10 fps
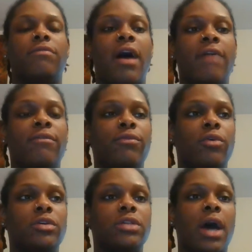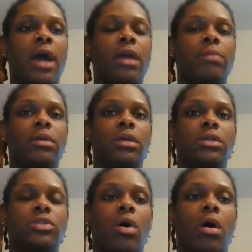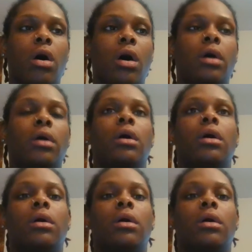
504s and IEPs are